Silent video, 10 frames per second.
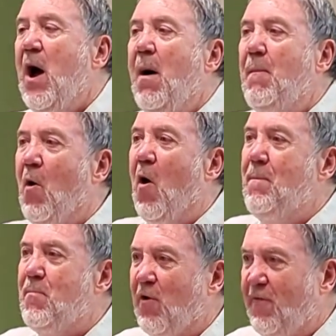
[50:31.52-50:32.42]
more
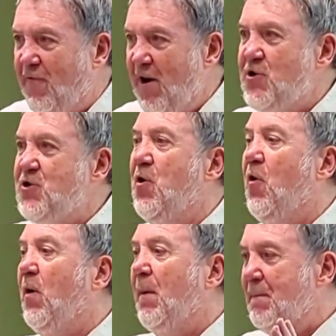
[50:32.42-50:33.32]

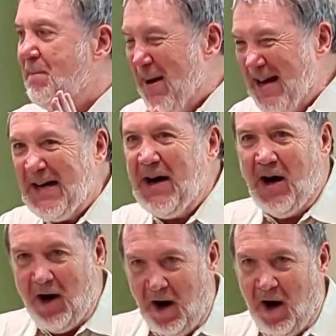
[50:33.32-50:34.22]
professional, better
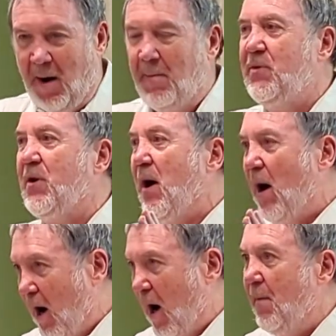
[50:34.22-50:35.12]
armed
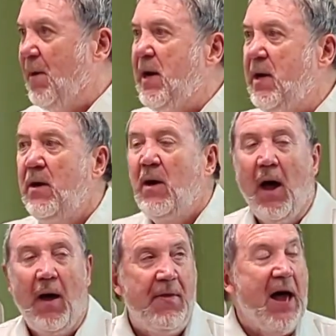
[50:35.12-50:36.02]
army
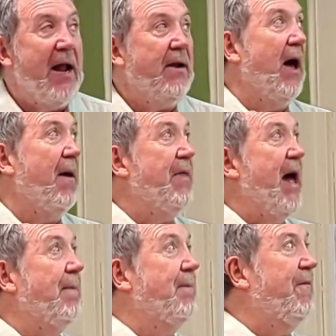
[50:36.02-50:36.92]
than,
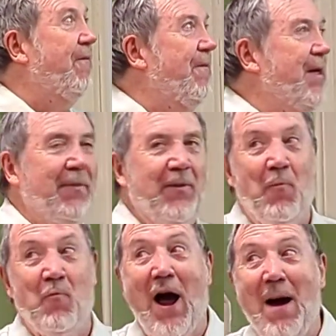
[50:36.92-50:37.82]
than, than the
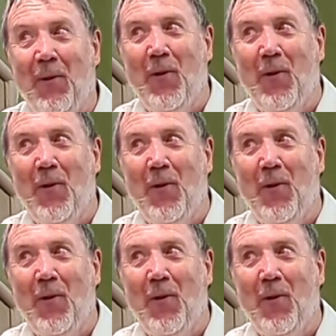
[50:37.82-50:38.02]
rabble